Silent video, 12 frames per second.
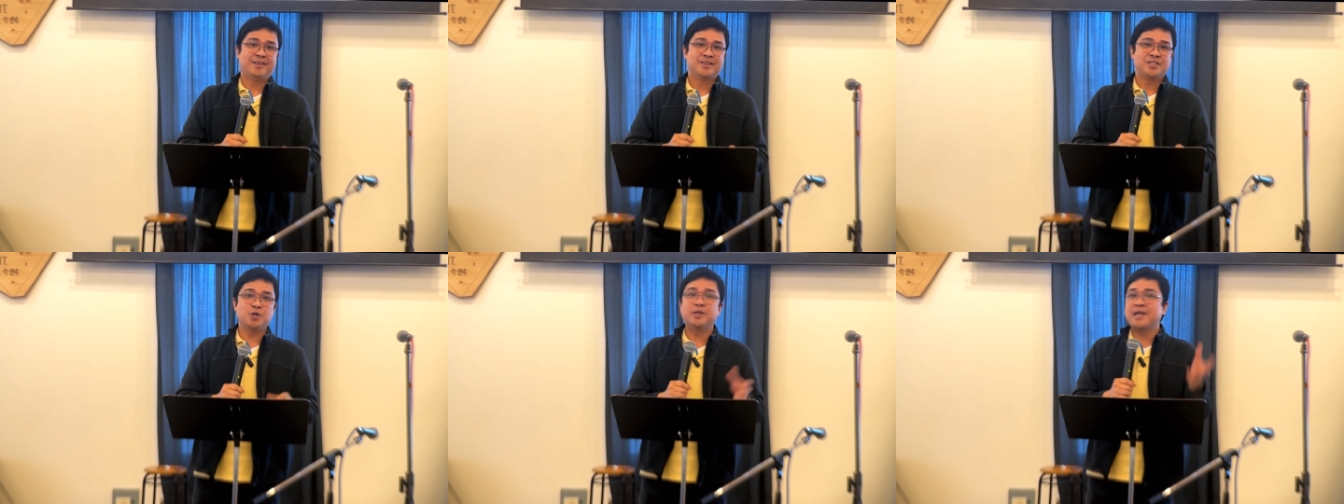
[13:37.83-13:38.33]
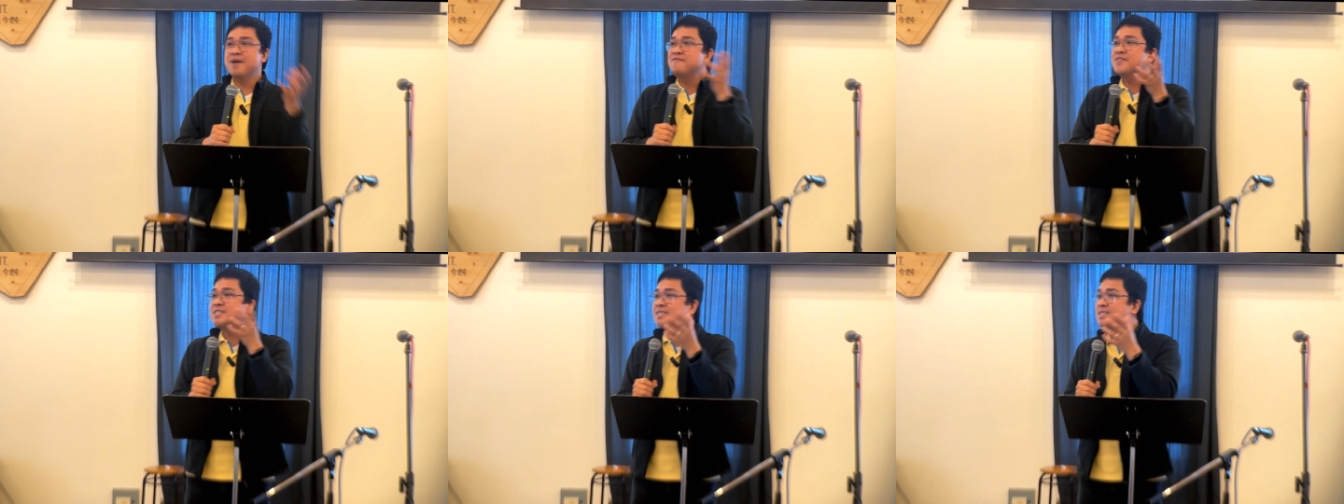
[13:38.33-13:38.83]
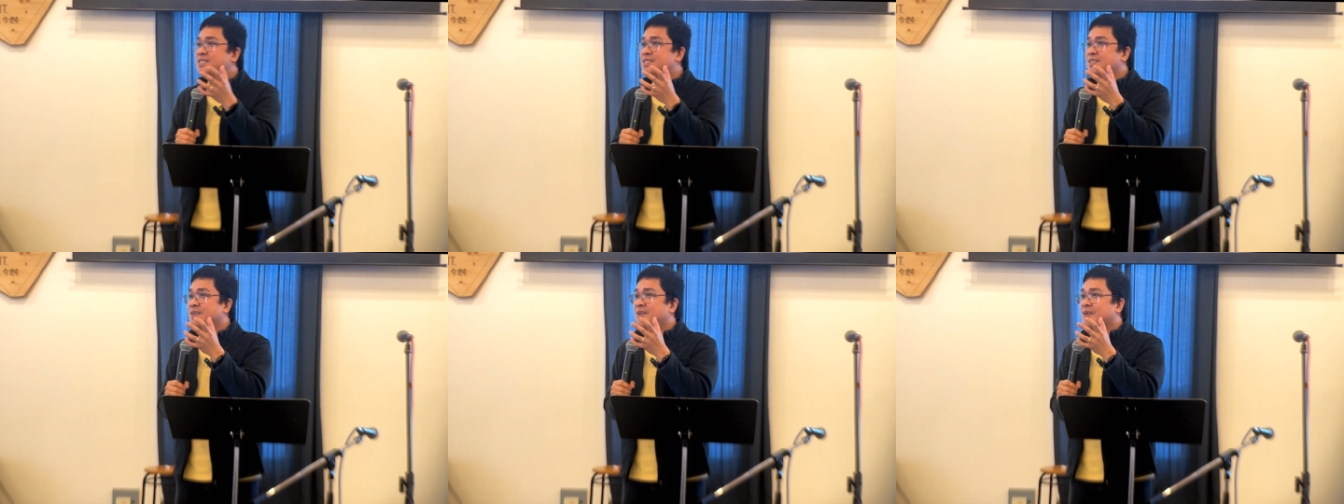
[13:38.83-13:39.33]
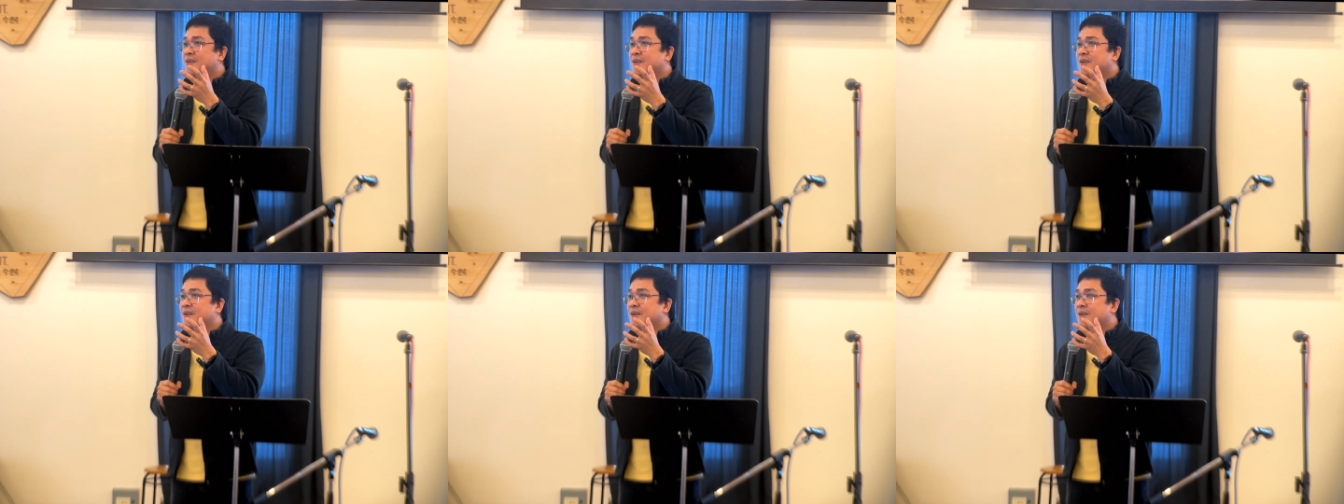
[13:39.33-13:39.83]
So the emphasis
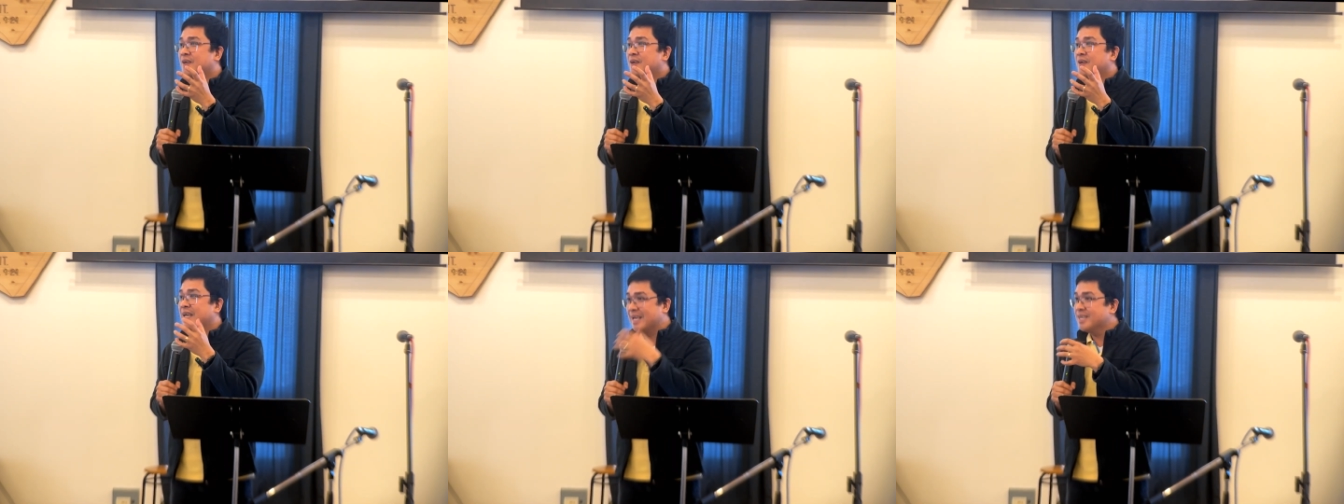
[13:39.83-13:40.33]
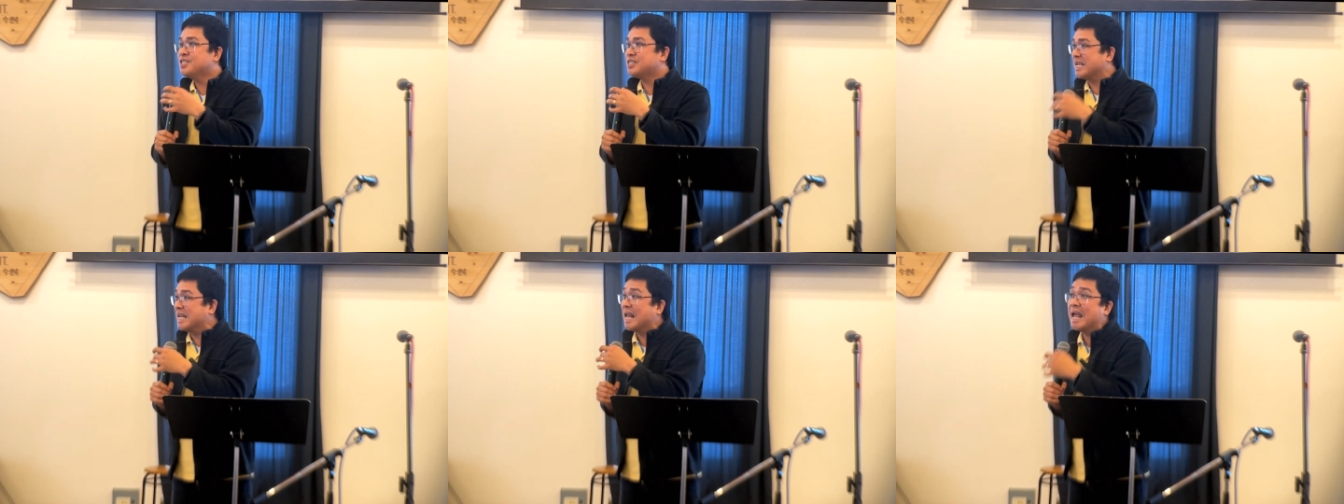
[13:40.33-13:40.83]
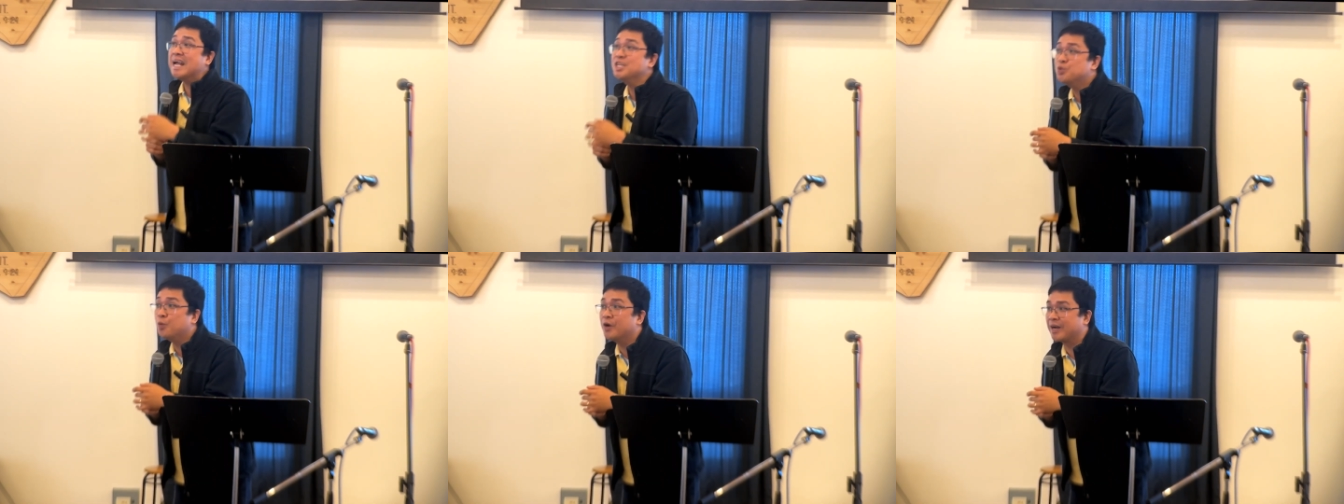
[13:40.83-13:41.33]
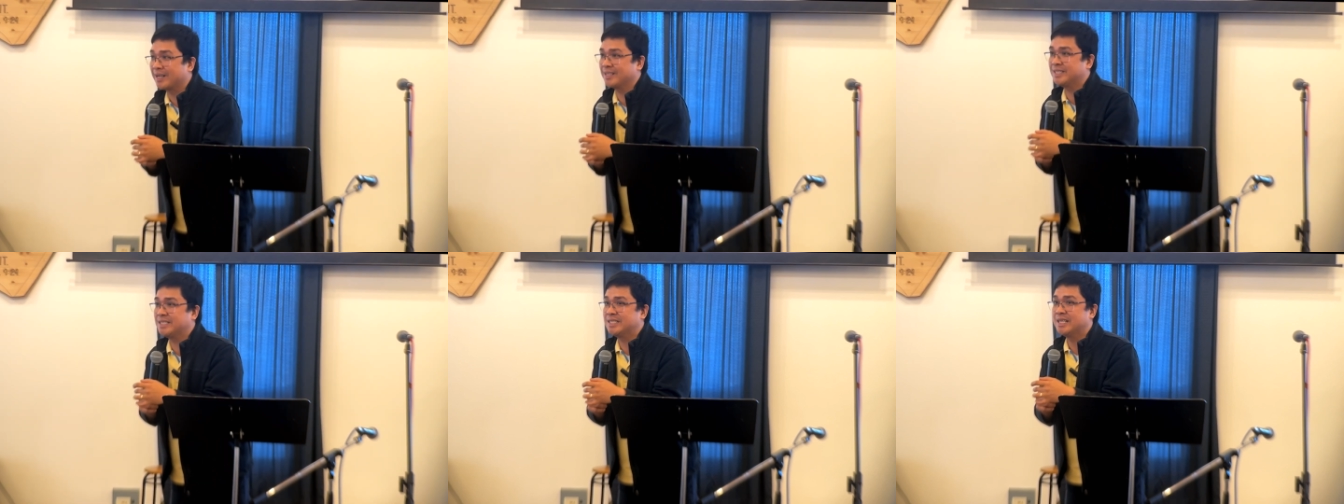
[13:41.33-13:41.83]
is in his
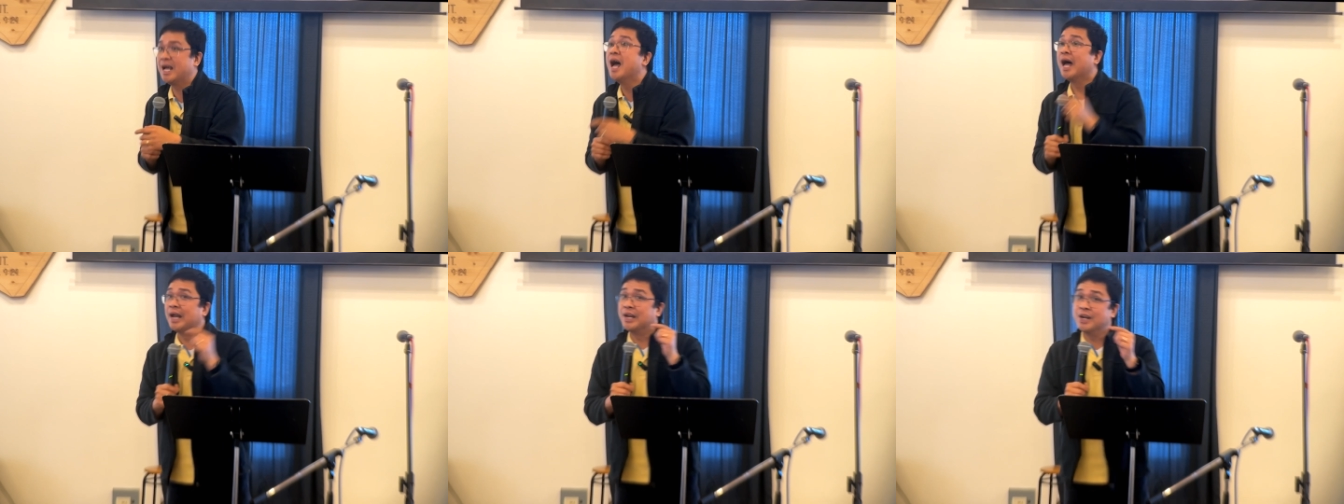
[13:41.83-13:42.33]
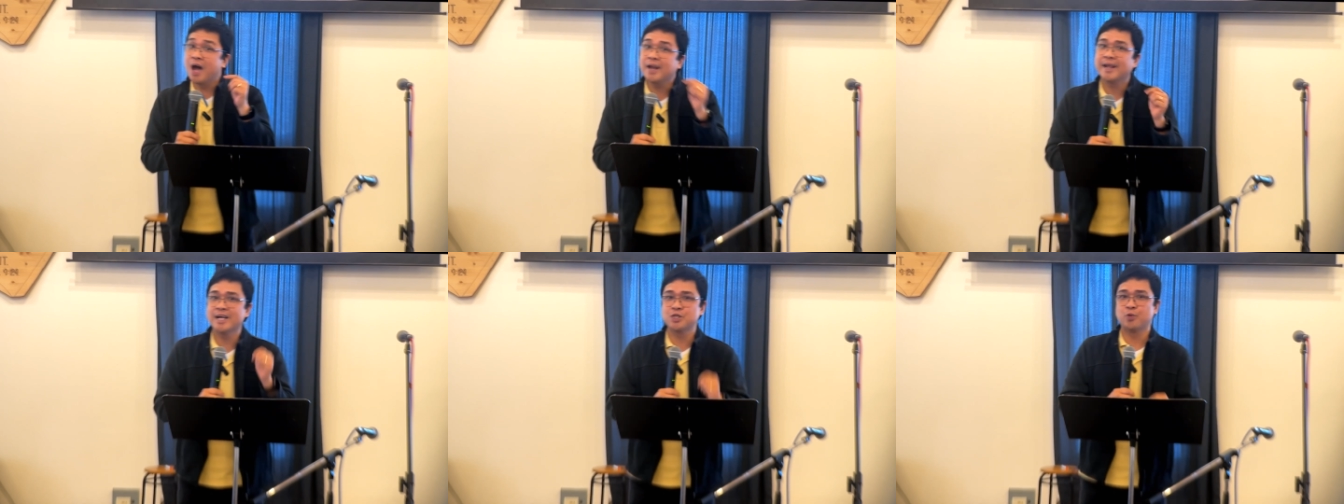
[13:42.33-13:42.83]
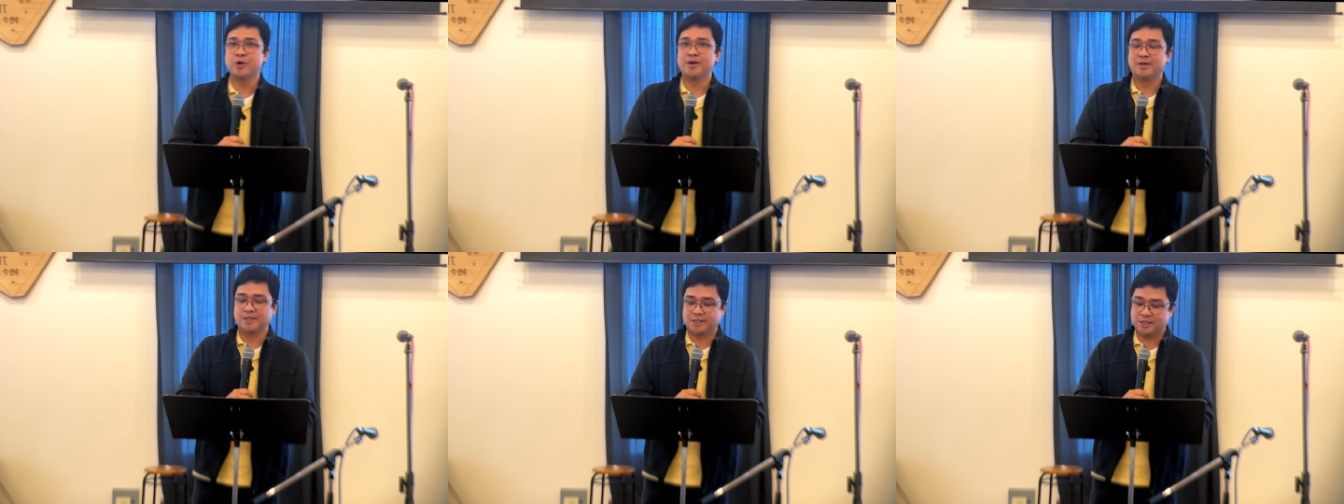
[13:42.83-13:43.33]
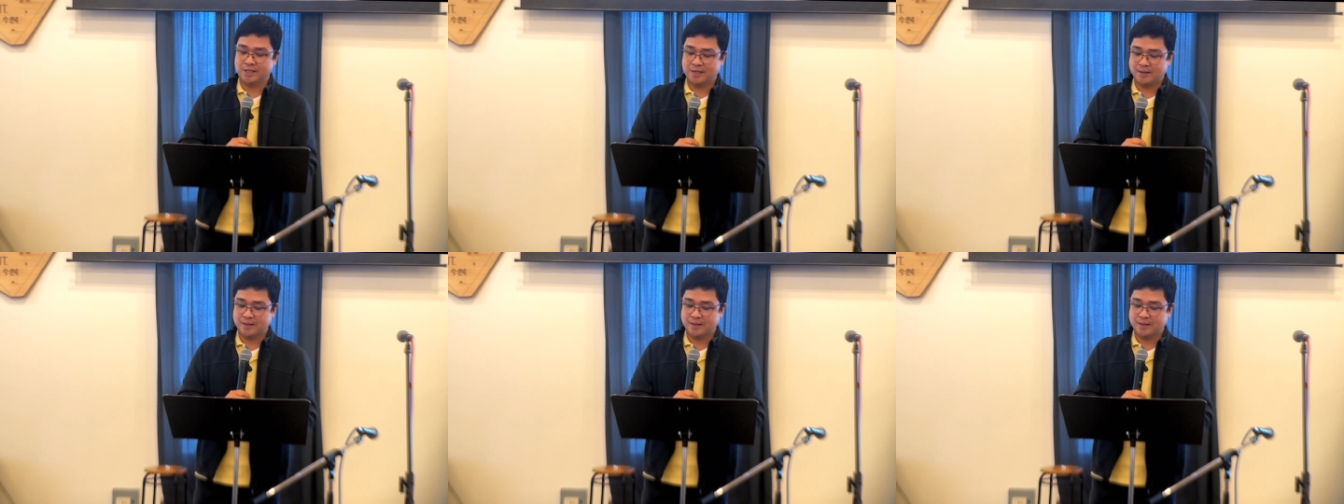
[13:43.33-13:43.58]
works, not his words.